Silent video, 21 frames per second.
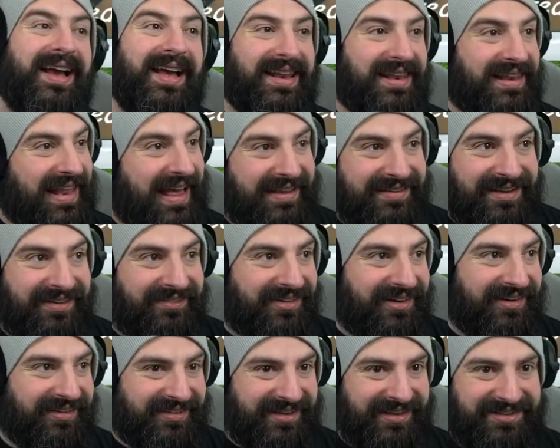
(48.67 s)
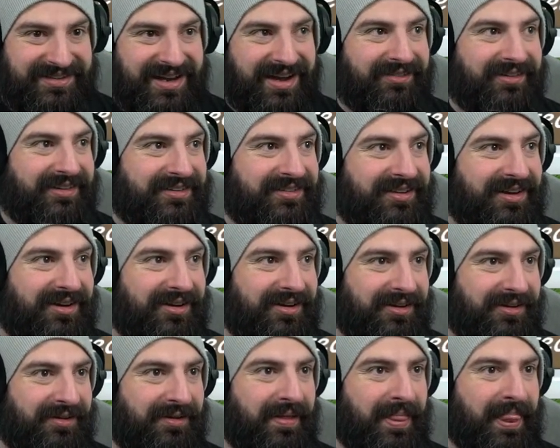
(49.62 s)
Let's have a look-see, shall we?
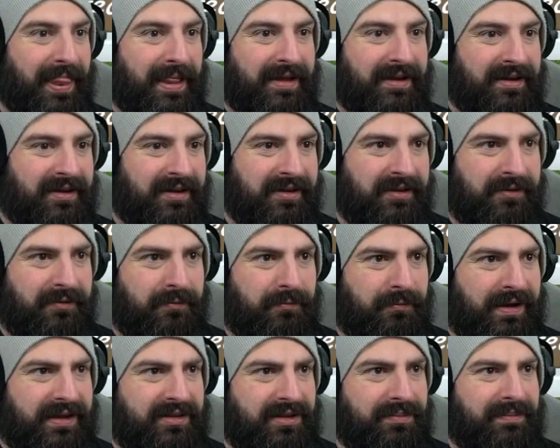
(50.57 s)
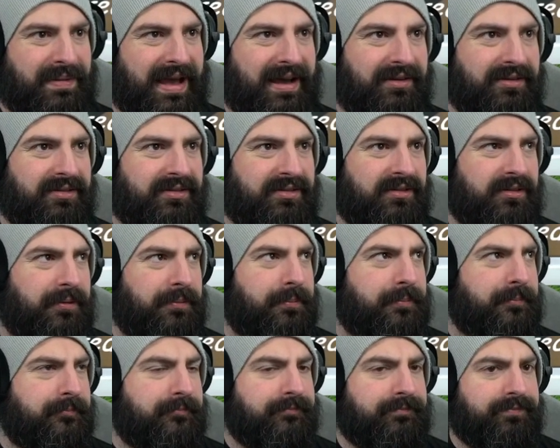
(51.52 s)
So, where's our mouse?
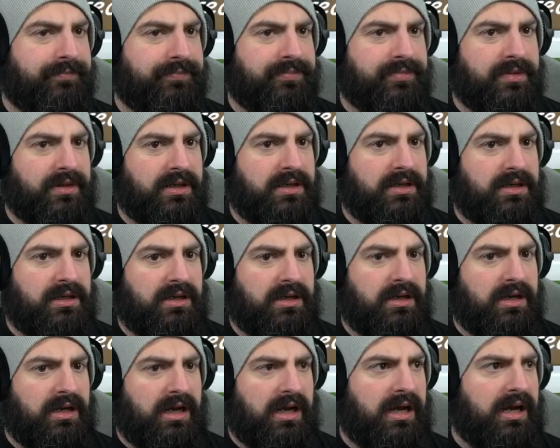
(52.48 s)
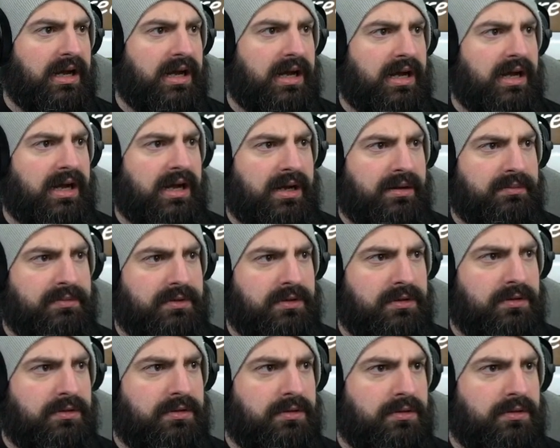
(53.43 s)
Um...